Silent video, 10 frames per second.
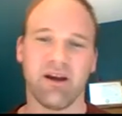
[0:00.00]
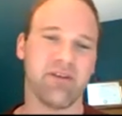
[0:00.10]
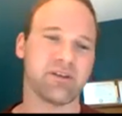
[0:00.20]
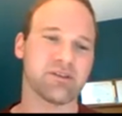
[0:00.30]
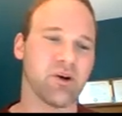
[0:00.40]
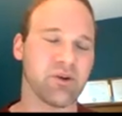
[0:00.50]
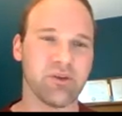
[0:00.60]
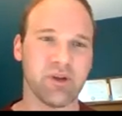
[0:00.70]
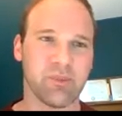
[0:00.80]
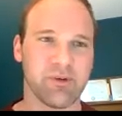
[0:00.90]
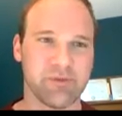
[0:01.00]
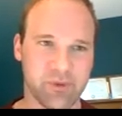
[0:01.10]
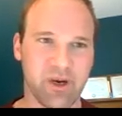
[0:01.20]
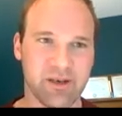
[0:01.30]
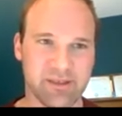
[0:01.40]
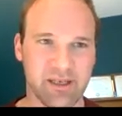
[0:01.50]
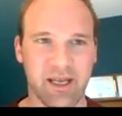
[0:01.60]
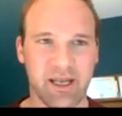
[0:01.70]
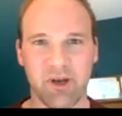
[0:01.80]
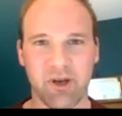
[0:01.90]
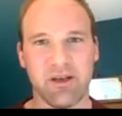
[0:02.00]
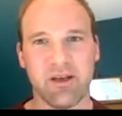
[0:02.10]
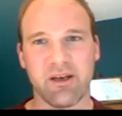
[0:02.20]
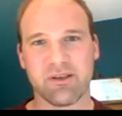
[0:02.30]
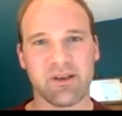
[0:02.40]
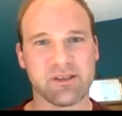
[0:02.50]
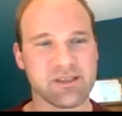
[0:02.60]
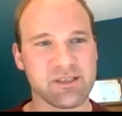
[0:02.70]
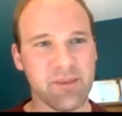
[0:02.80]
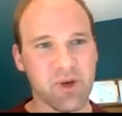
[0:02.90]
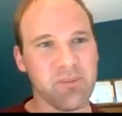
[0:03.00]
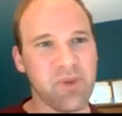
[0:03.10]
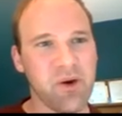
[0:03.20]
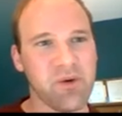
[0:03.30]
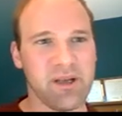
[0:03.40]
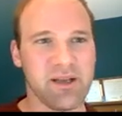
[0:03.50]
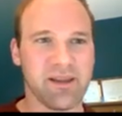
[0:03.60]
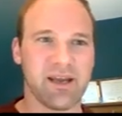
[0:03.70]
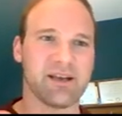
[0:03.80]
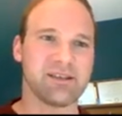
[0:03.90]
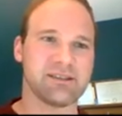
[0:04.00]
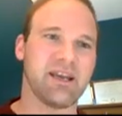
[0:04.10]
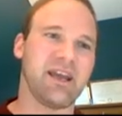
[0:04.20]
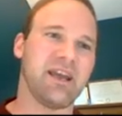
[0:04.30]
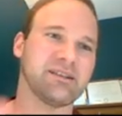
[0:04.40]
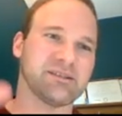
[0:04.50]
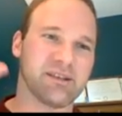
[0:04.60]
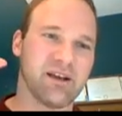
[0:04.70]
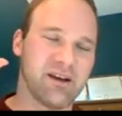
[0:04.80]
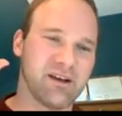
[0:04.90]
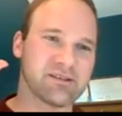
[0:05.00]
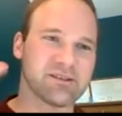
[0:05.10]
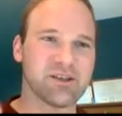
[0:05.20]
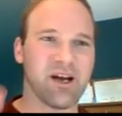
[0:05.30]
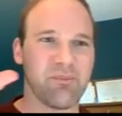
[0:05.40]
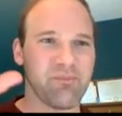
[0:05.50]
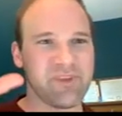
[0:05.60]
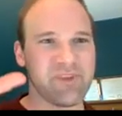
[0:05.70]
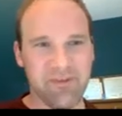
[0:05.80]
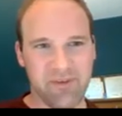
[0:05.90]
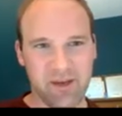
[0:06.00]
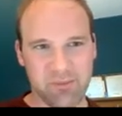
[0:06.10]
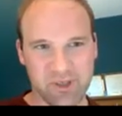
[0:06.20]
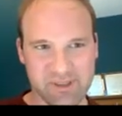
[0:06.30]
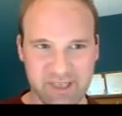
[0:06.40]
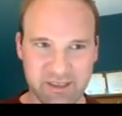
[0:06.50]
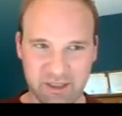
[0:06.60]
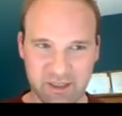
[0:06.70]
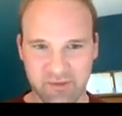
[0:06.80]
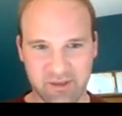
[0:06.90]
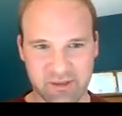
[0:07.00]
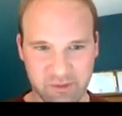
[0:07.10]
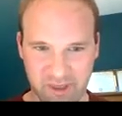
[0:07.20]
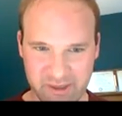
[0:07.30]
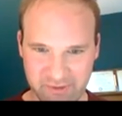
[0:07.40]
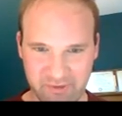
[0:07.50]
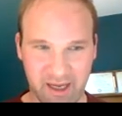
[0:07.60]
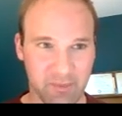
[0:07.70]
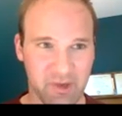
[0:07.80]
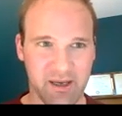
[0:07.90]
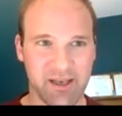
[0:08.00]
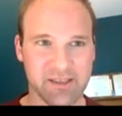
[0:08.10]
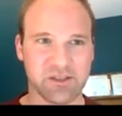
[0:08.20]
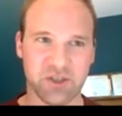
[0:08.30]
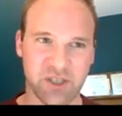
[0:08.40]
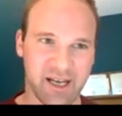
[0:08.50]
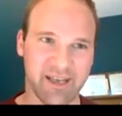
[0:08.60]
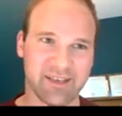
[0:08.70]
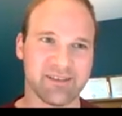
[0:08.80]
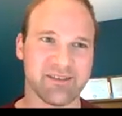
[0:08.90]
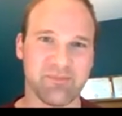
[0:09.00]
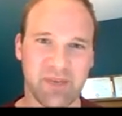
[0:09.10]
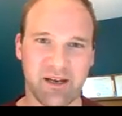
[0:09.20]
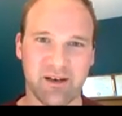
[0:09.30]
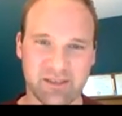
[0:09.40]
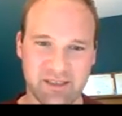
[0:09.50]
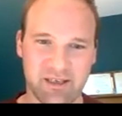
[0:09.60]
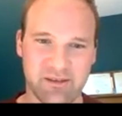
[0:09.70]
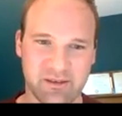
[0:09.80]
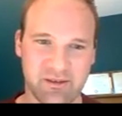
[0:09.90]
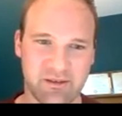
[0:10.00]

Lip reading: of the total number of squares in gamma. So there's some component that contains some definite percentage of the squares of gamma. It's giant by our standards.